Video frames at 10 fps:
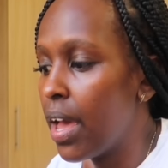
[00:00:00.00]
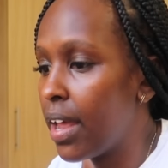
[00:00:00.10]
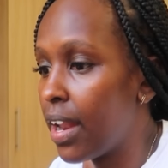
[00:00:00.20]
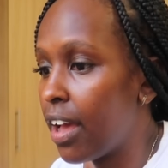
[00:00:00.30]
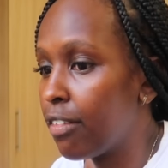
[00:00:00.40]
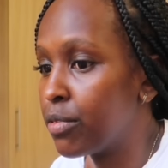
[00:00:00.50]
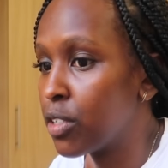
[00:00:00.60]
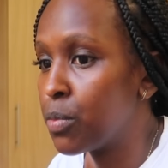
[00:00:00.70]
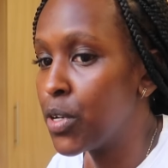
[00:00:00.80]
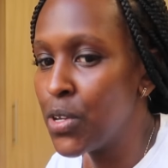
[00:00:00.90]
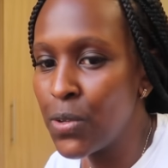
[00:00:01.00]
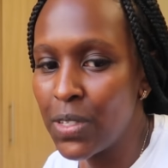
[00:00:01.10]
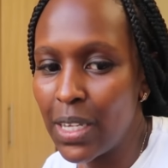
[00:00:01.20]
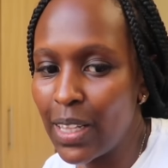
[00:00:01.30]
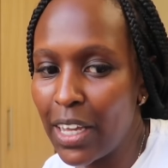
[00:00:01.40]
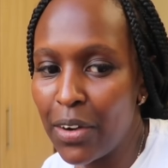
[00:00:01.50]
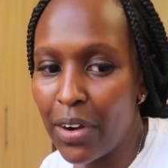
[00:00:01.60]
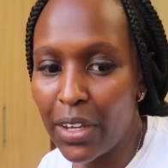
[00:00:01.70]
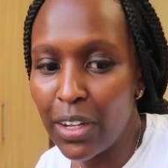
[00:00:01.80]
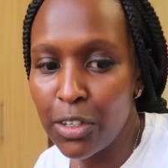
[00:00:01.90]
and I have just been using like
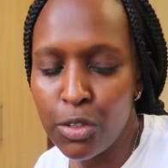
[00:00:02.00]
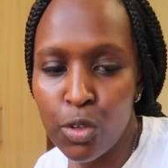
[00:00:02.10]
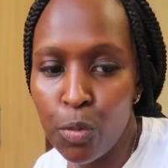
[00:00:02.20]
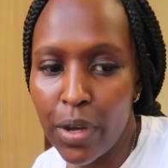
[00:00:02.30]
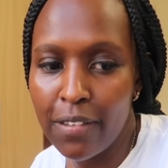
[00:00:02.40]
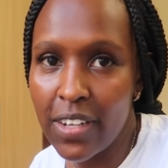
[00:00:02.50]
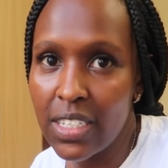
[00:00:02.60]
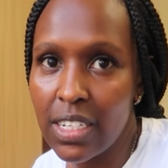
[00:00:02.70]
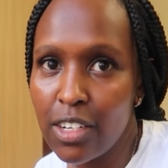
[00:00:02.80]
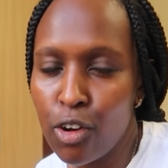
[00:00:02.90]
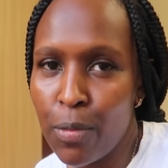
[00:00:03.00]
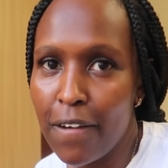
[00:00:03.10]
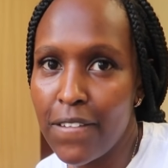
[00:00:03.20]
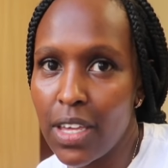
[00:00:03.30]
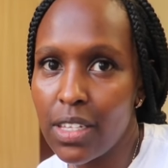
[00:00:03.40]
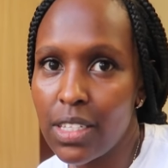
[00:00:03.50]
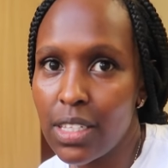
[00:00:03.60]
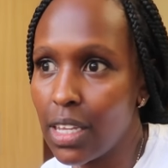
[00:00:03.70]
regular soap and Vaseline on my face.